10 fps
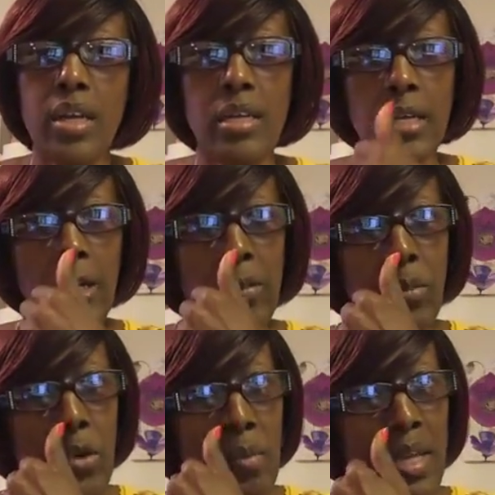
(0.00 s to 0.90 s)
Learn
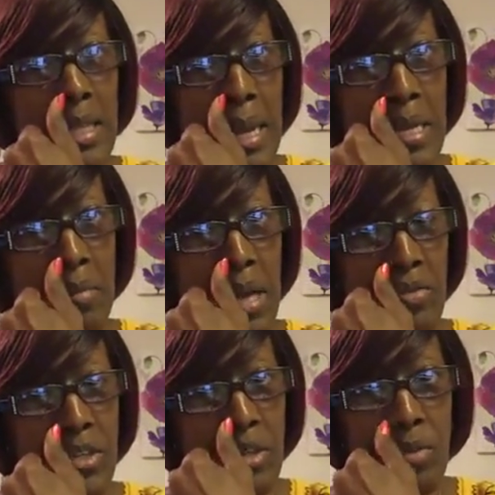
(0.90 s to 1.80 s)
more about the I Am
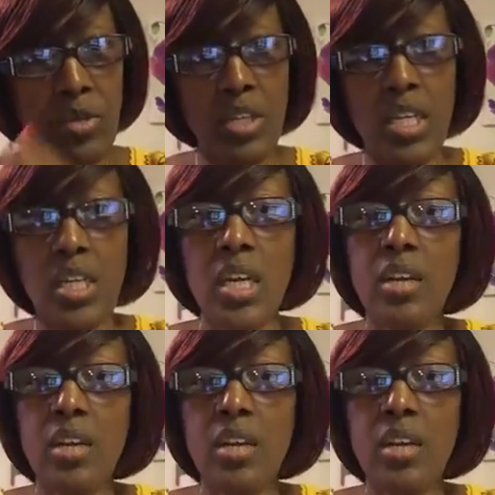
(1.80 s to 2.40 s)
Confident community.